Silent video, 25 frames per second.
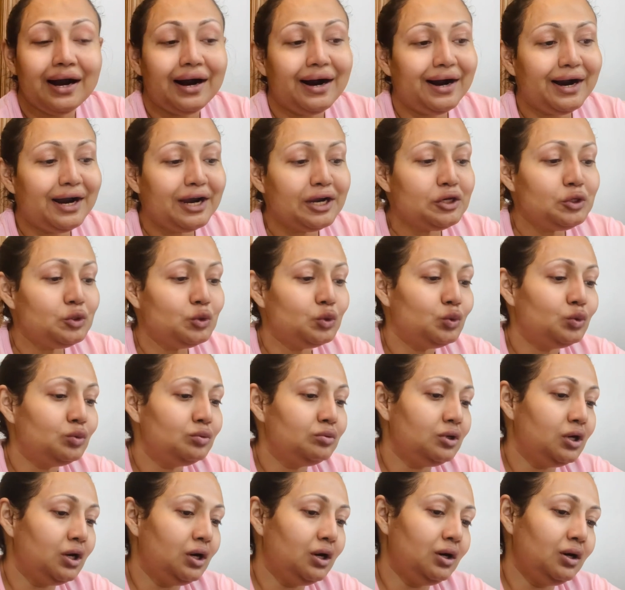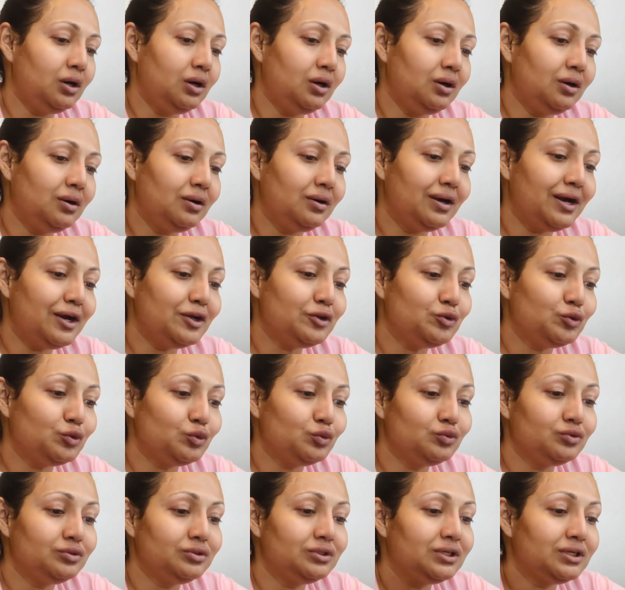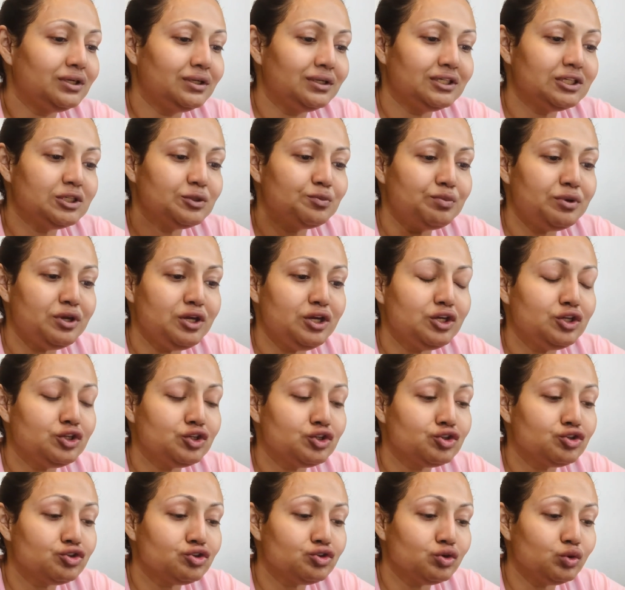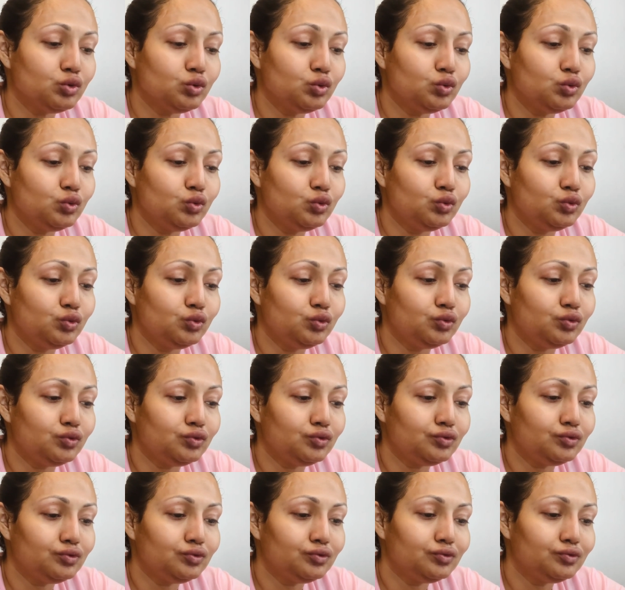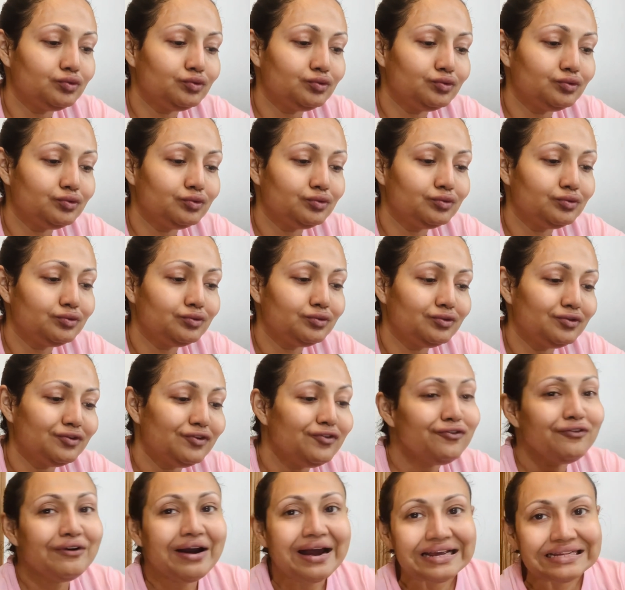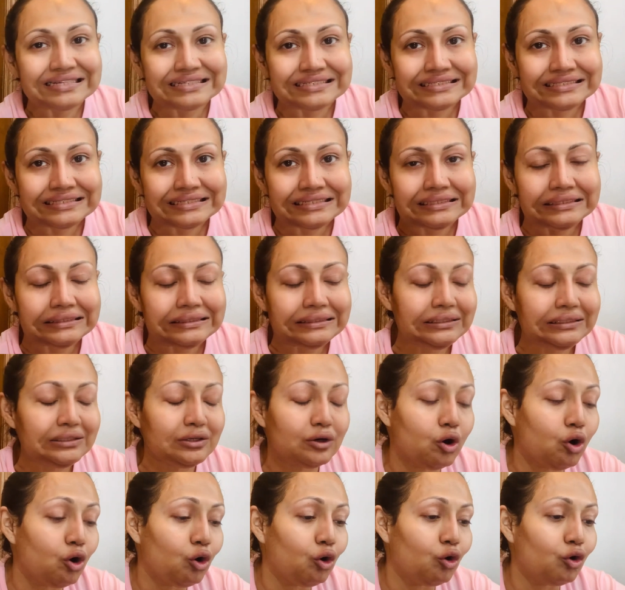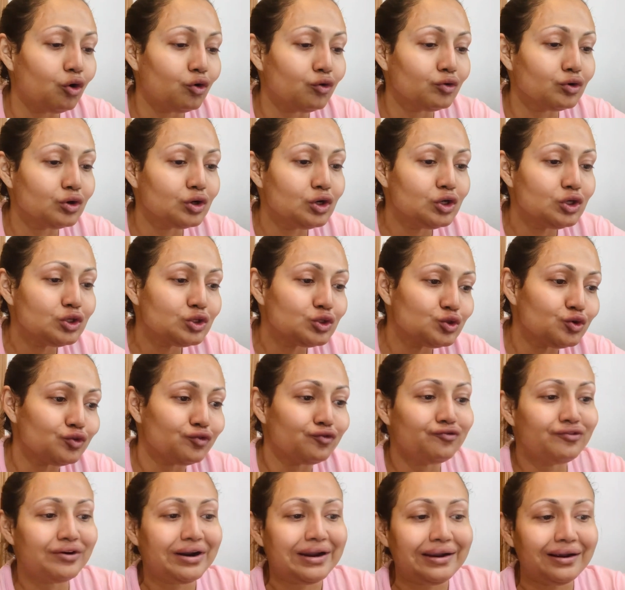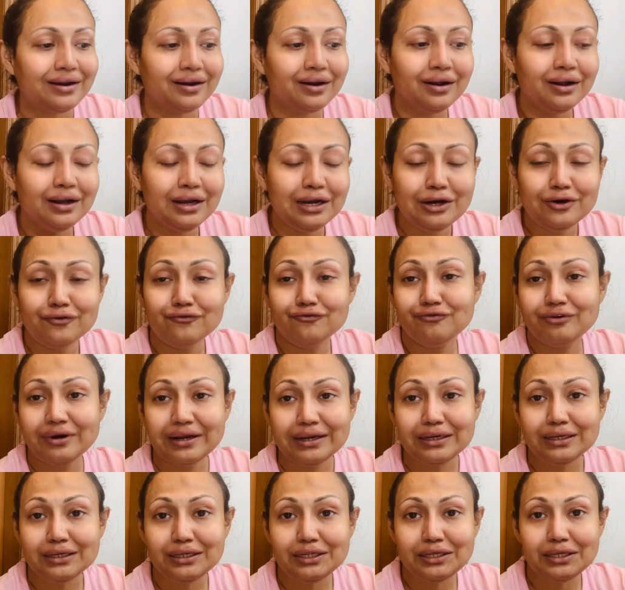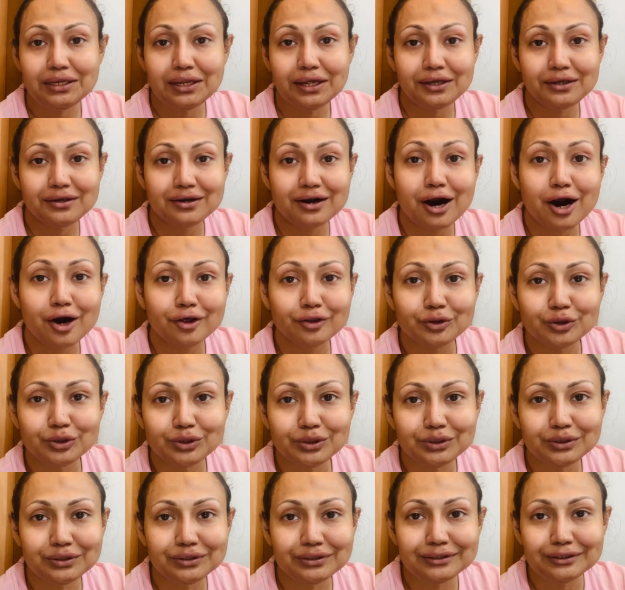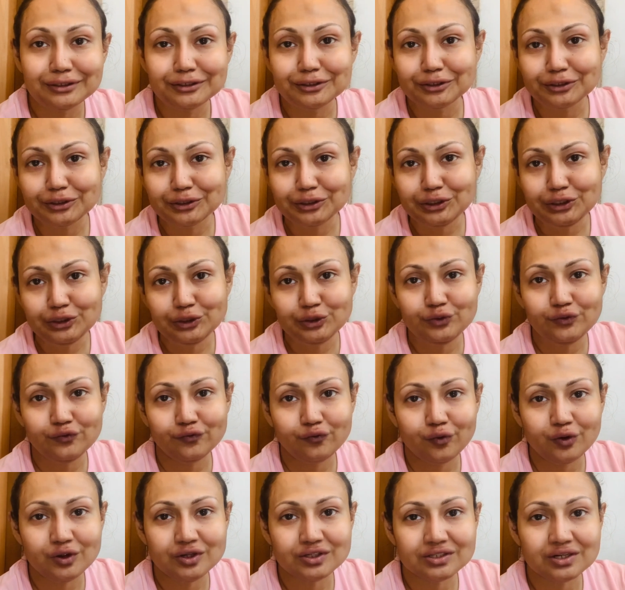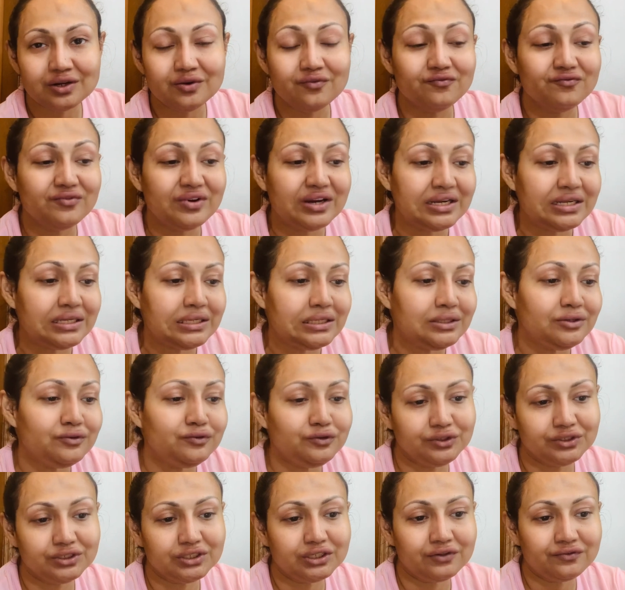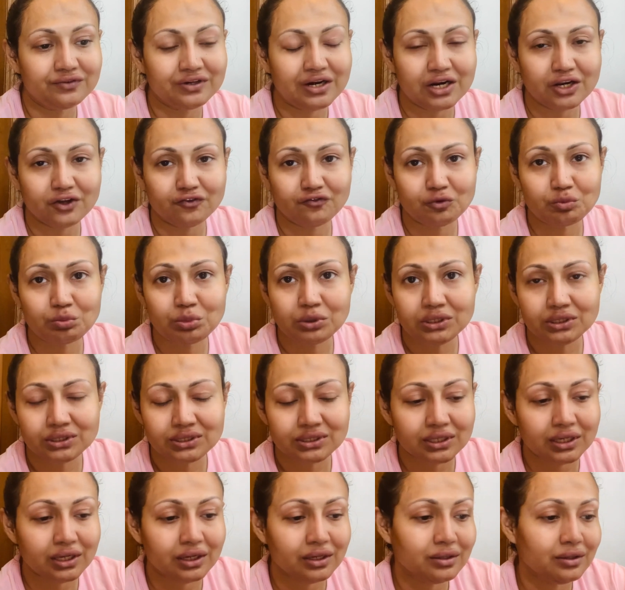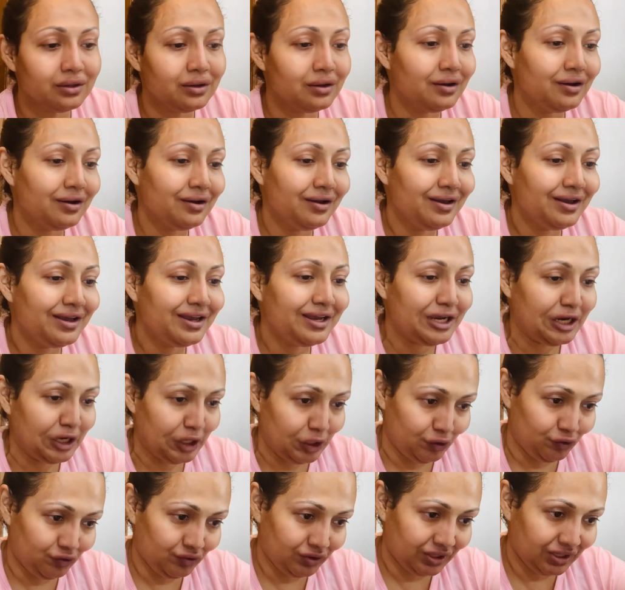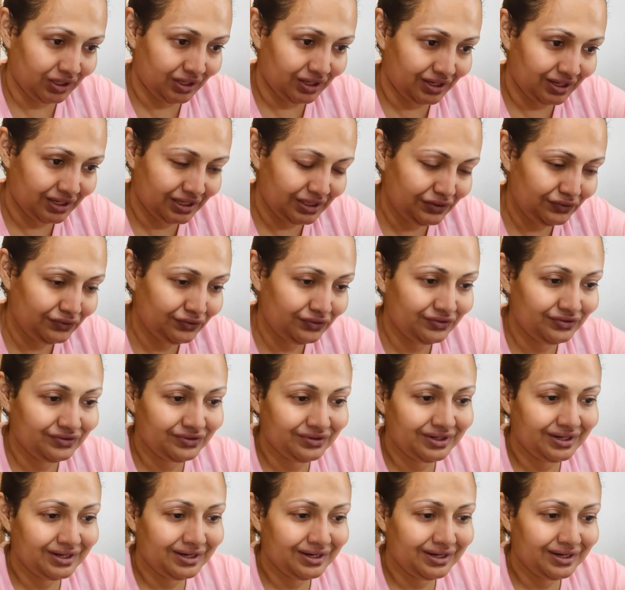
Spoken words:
I know I don't speak so fancily or so friendly like other influencer. I'm very reserved kind of a person in real life,